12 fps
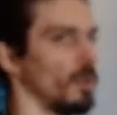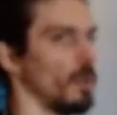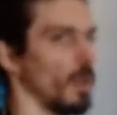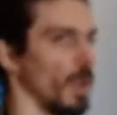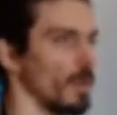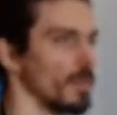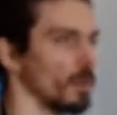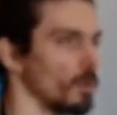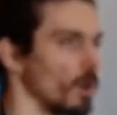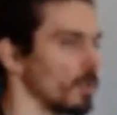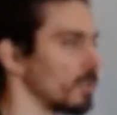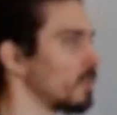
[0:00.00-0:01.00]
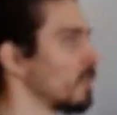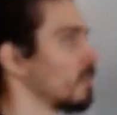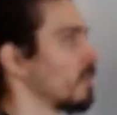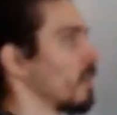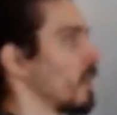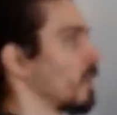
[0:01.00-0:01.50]
and the coordinate
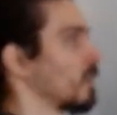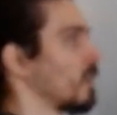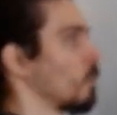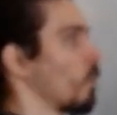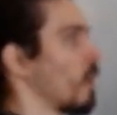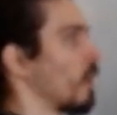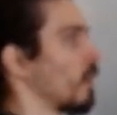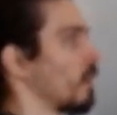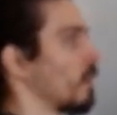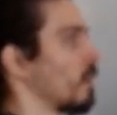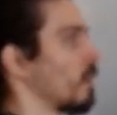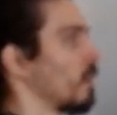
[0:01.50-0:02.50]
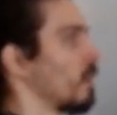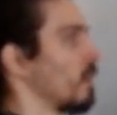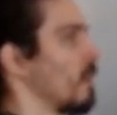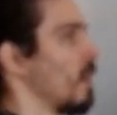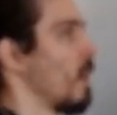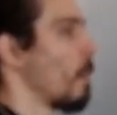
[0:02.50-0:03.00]
x and y.
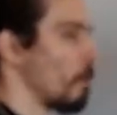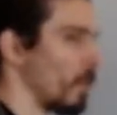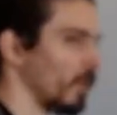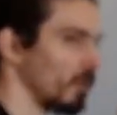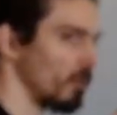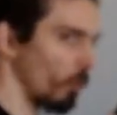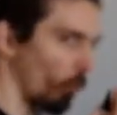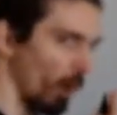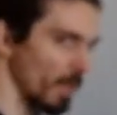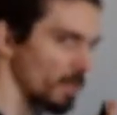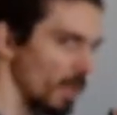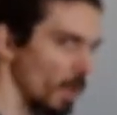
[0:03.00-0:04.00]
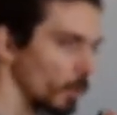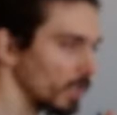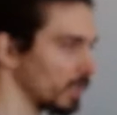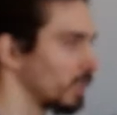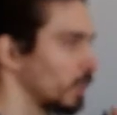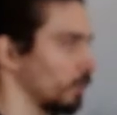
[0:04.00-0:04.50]
But right now let's
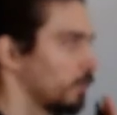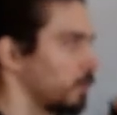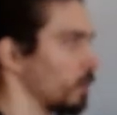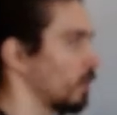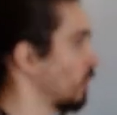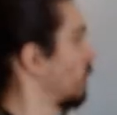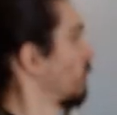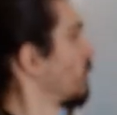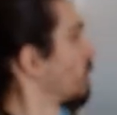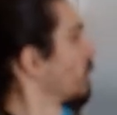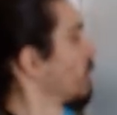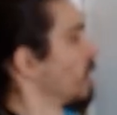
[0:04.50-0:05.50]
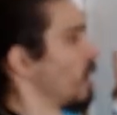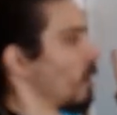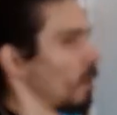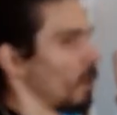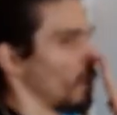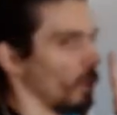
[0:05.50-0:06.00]
just focus on
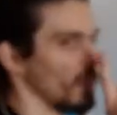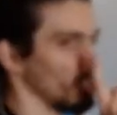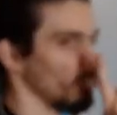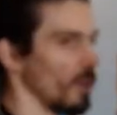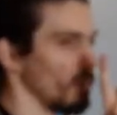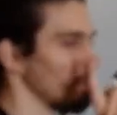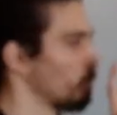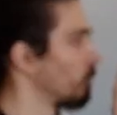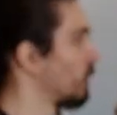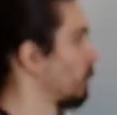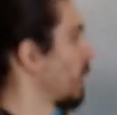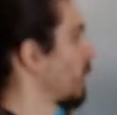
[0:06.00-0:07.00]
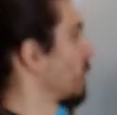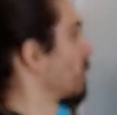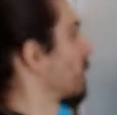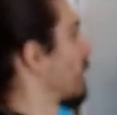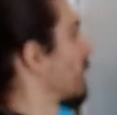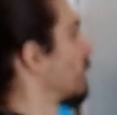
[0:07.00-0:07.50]
on a very special
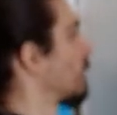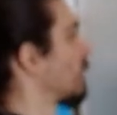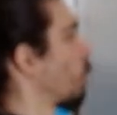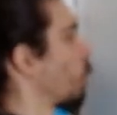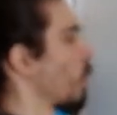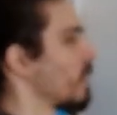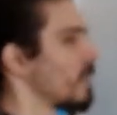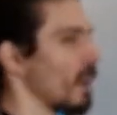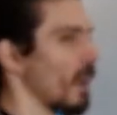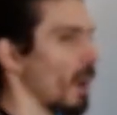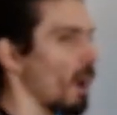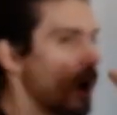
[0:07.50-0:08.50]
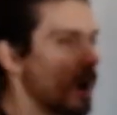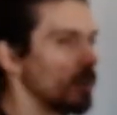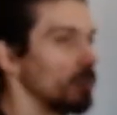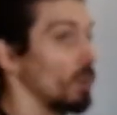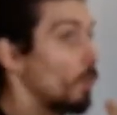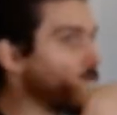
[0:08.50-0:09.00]
case when the r, the
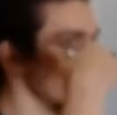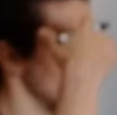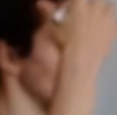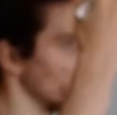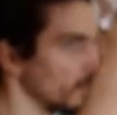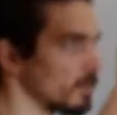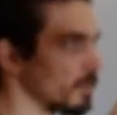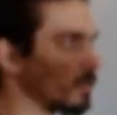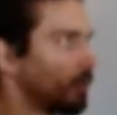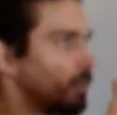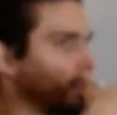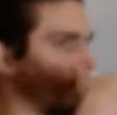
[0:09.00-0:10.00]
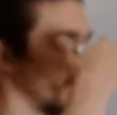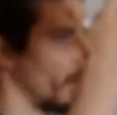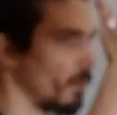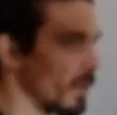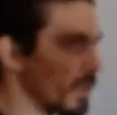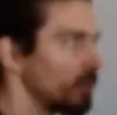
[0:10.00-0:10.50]
radius, the
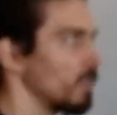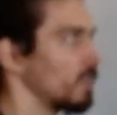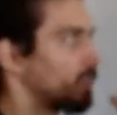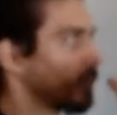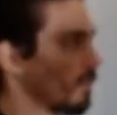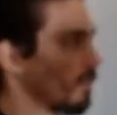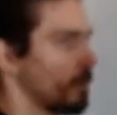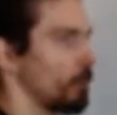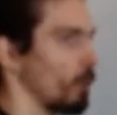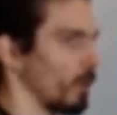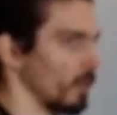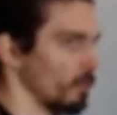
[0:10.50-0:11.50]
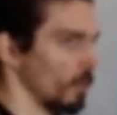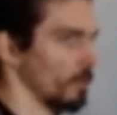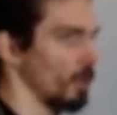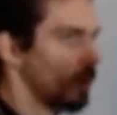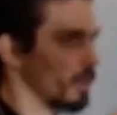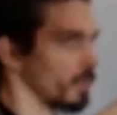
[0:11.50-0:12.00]
radius of the point from the
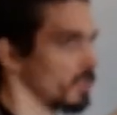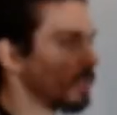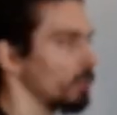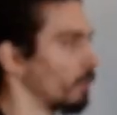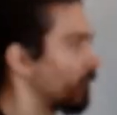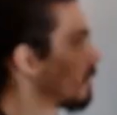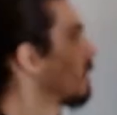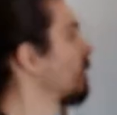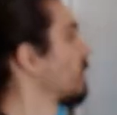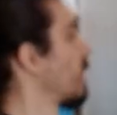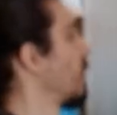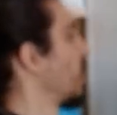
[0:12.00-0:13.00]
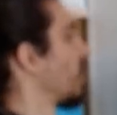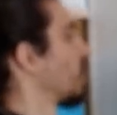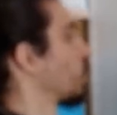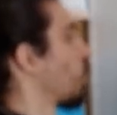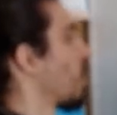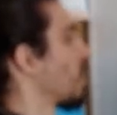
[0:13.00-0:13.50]
origin, the radius is
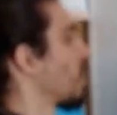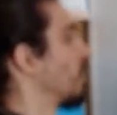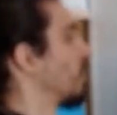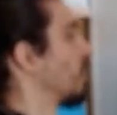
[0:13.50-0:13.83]
one.